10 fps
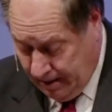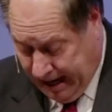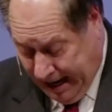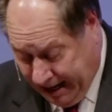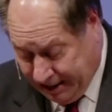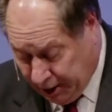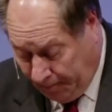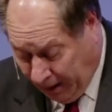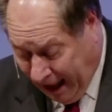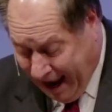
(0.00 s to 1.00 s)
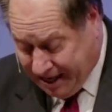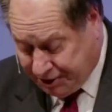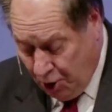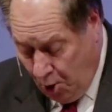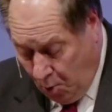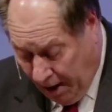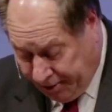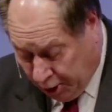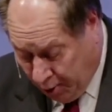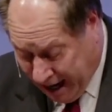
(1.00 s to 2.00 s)
It, it is a place where
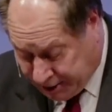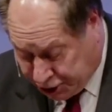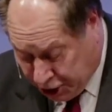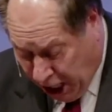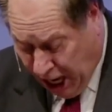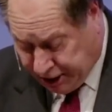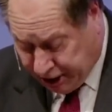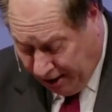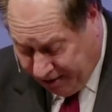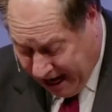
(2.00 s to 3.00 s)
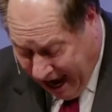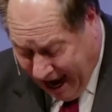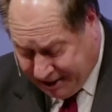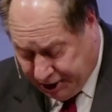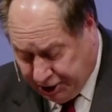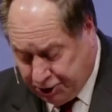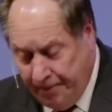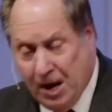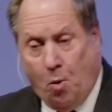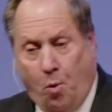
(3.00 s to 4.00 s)
the great judge of the ages
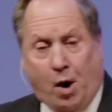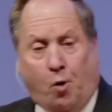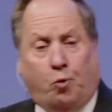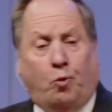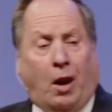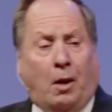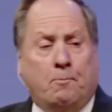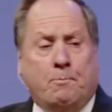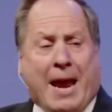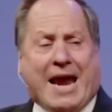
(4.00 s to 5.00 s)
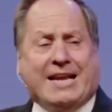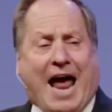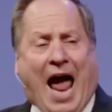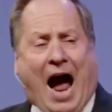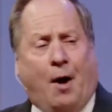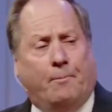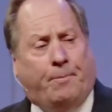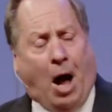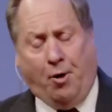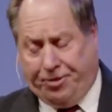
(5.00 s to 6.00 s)
will mete
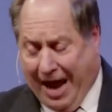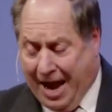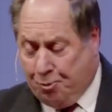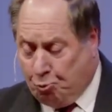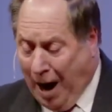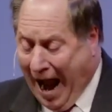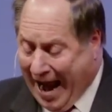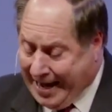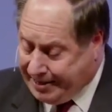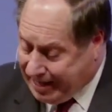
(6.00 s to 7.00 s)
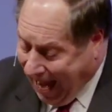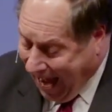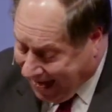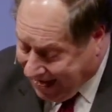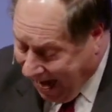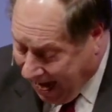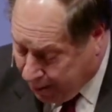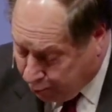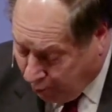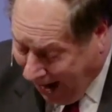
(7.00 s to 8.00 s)
out both a right and
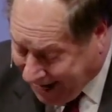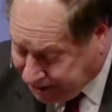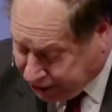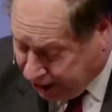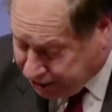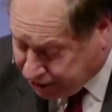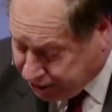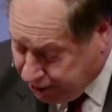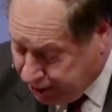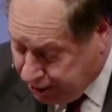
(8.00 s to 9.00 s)
a righteous